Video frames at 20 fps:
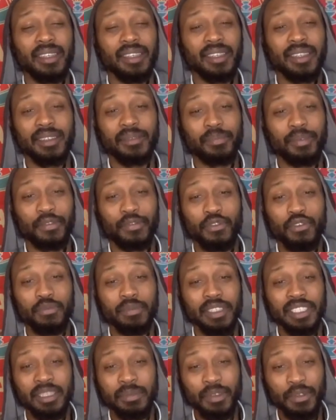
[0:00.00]

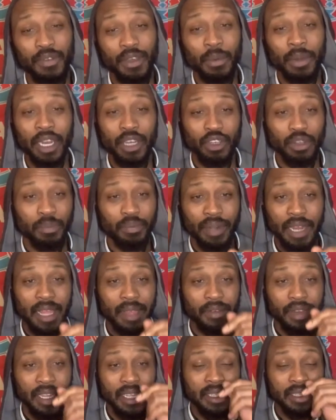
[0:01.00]
performance, to be fair, when I do player
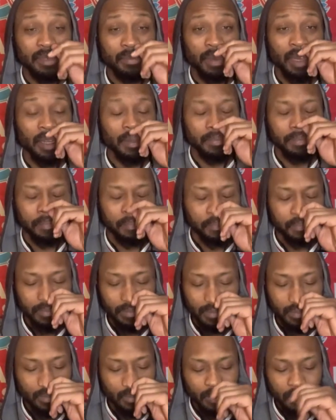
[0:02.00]
ratings, but
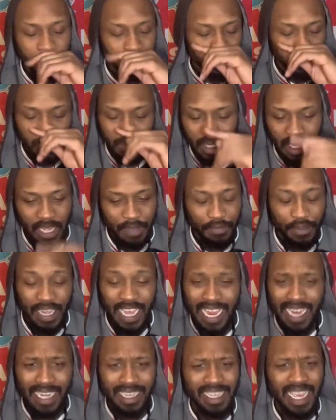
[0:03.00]
I think
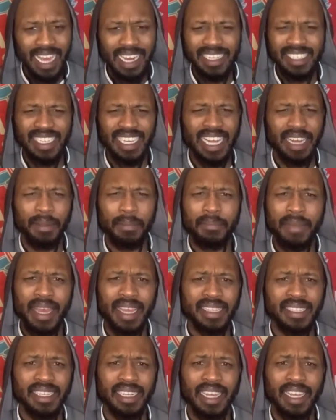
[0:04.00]
Alisson had a mare
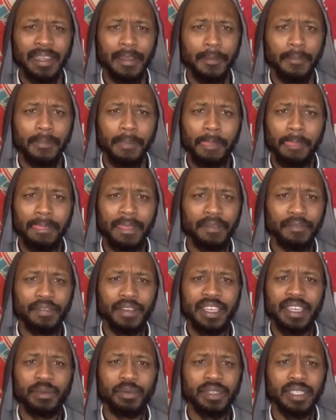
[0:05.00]
tonight. Didn't
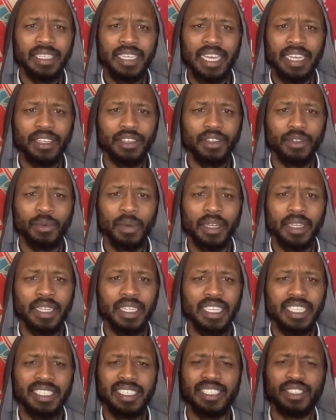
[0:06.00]
think he had a good one.
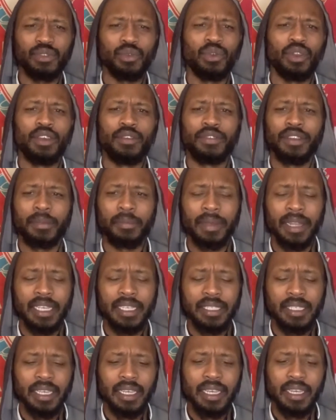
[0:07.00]
He's just all over the
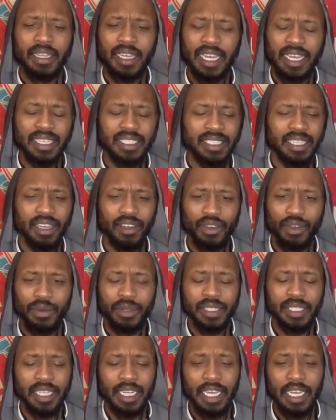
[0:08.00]
place. Like I said, I'll go
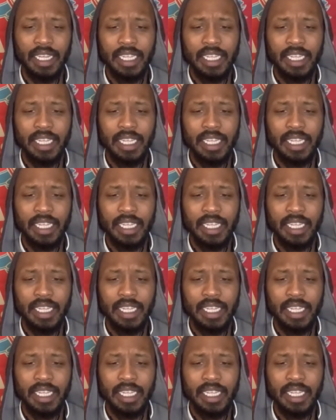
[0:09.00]
into that.